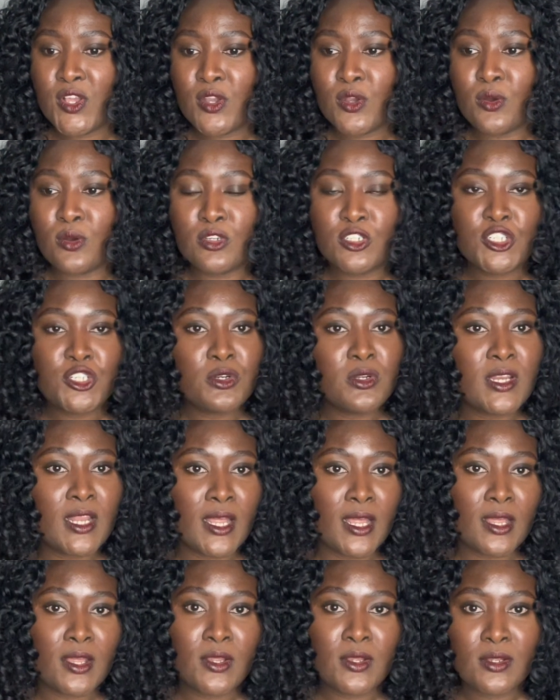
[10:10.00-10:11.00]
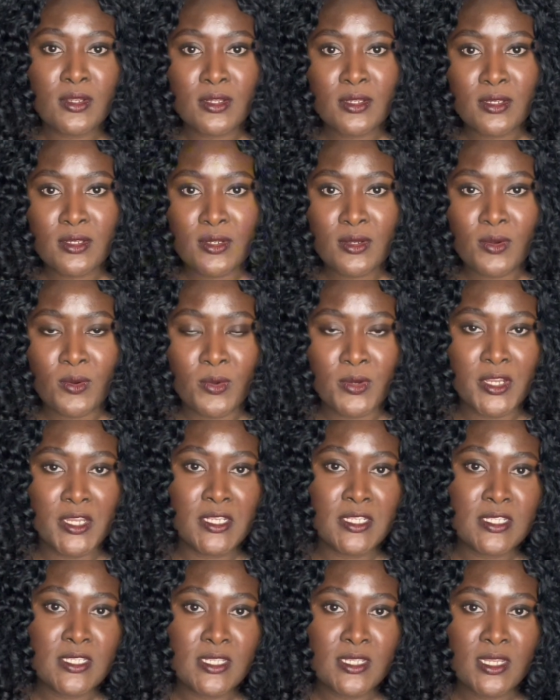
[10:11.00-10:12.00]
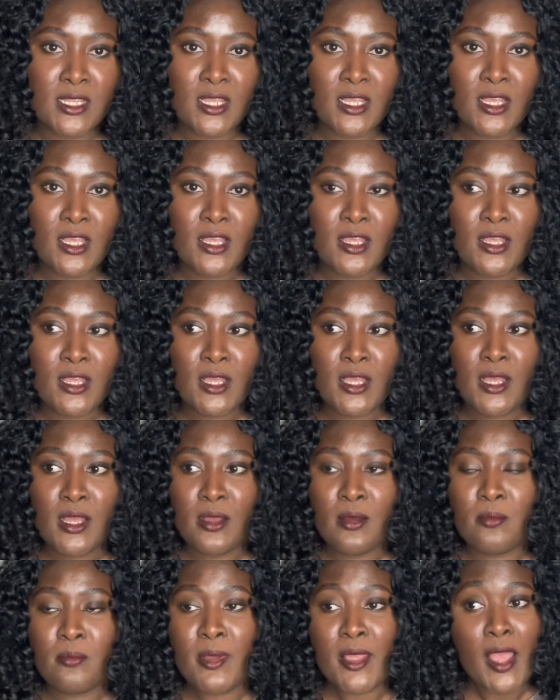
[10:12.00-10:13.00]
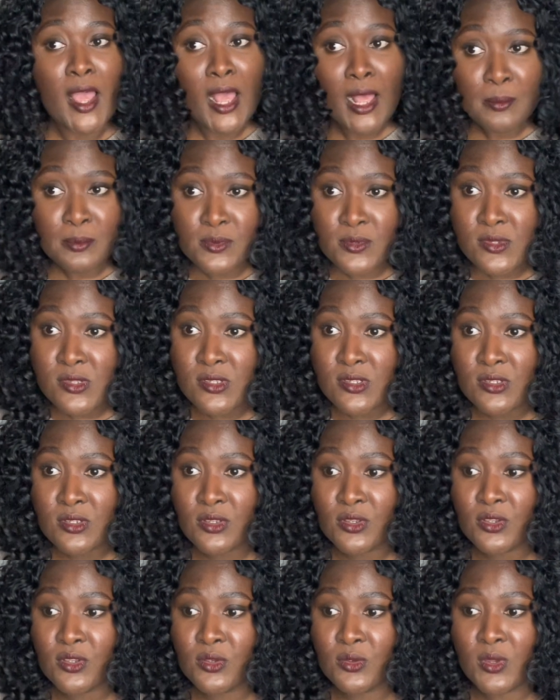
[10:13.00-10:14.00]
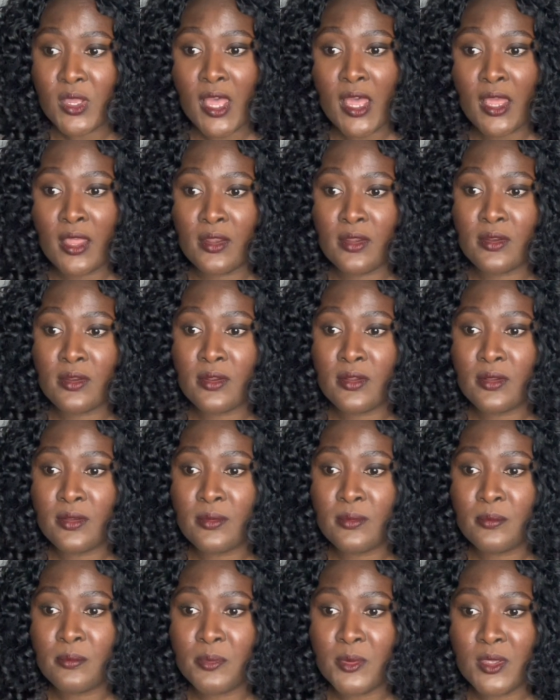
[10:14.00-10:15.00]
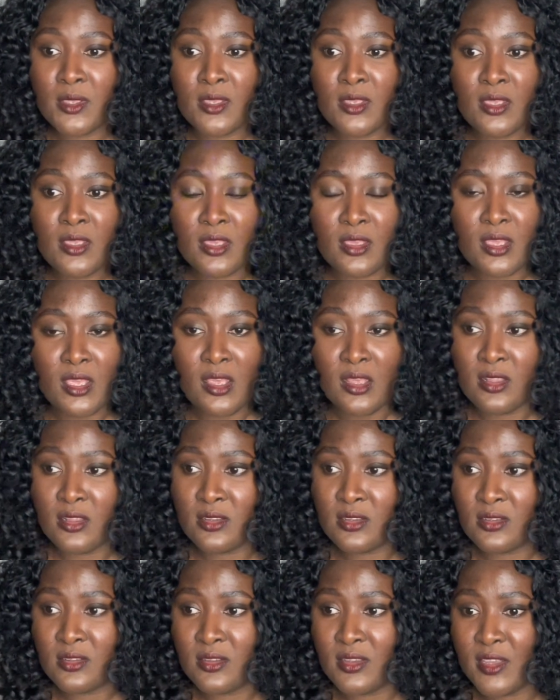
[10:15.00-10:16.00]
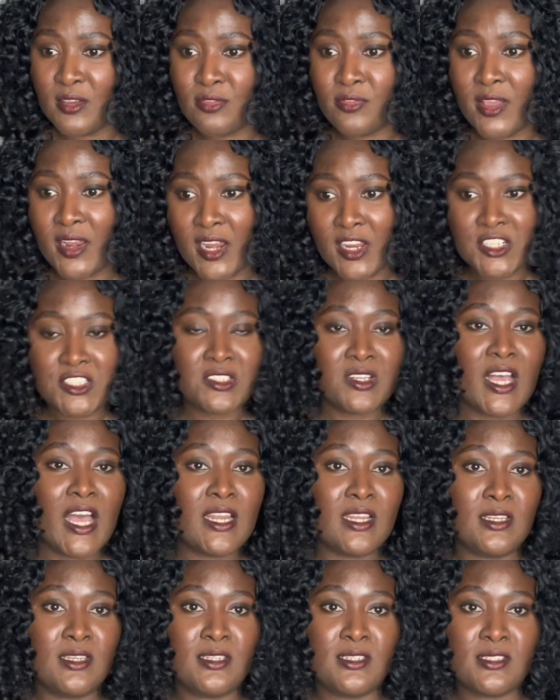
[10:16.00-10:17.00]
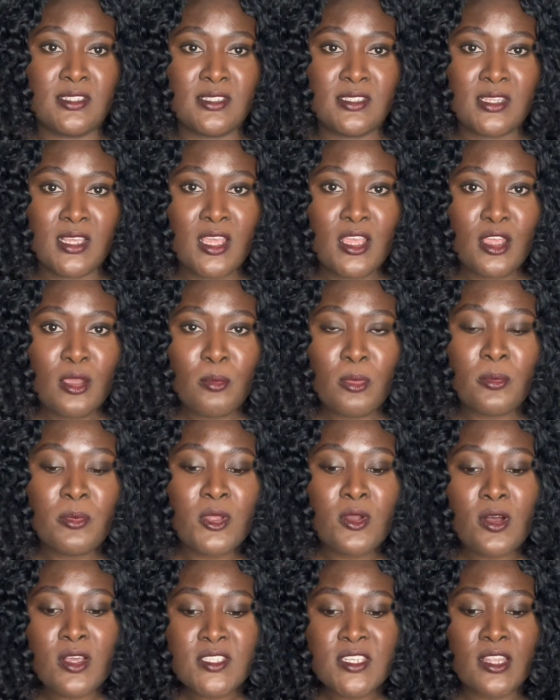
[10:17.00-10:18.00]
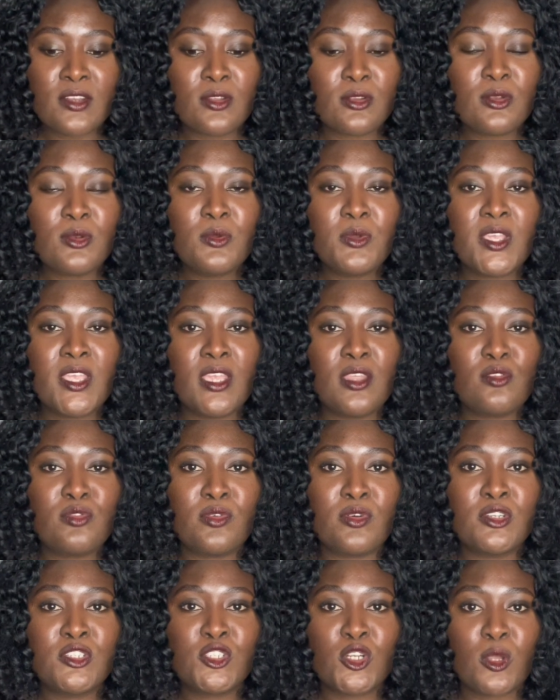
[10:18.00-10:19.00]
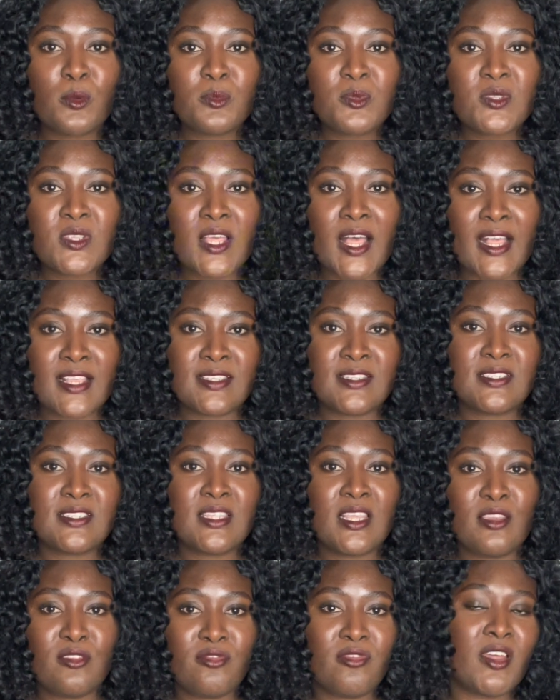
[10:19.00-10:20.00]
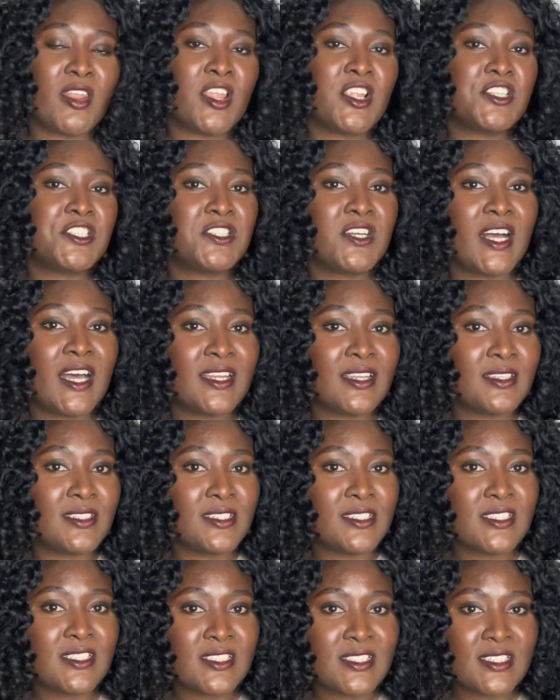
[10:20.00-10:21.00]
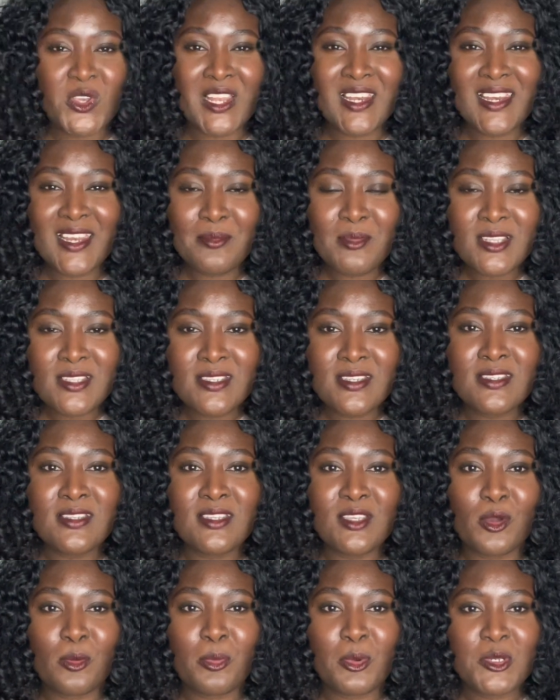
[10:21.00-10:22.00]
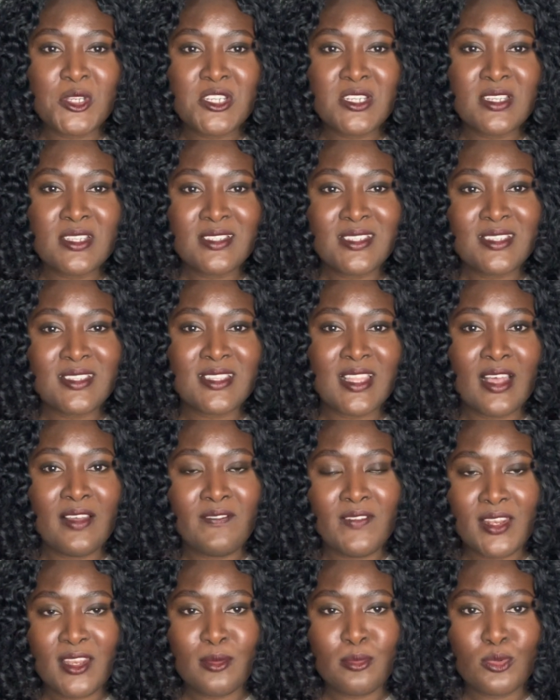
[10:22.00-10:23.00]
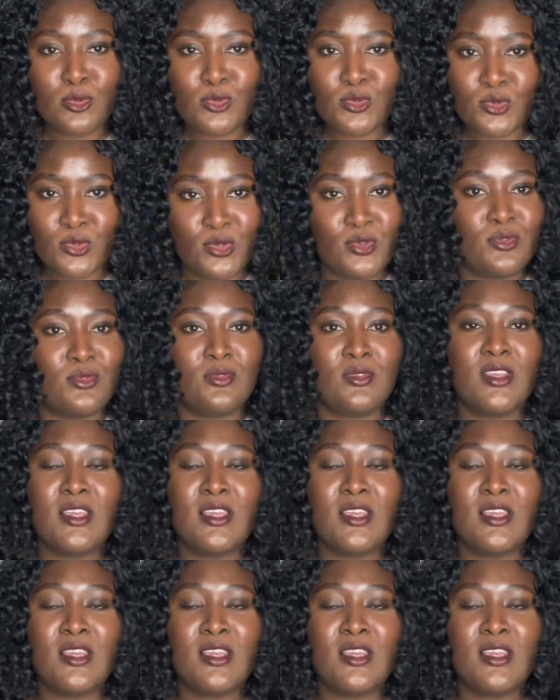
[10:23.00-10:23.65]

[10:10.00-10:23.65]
controller on it, perhaps you can be a financial analyst. But because you're not looking for jobs as a financial analyst, you're limiting the opportunities that are available to you,